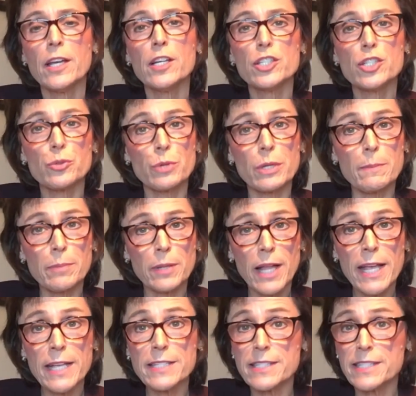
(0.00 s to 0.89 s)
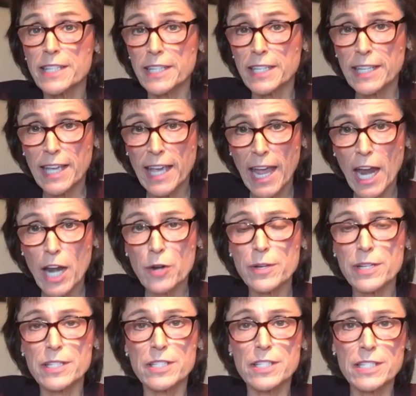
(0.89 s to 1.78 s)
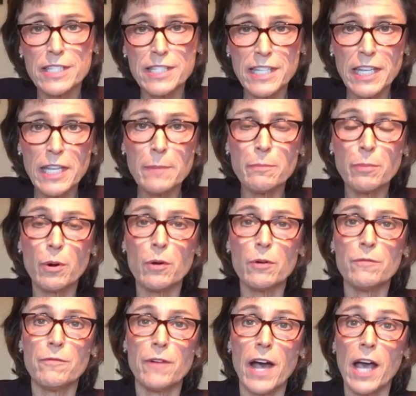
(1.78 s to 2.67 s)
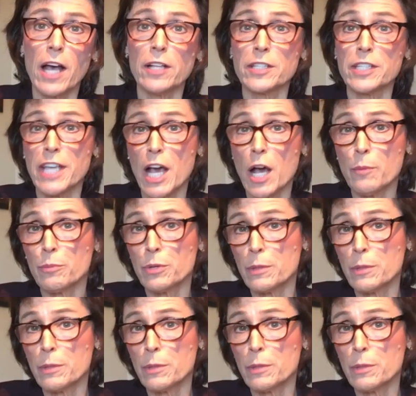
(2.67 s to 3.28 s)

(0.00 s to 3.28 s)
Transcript: to replace the Karen C profile Yelp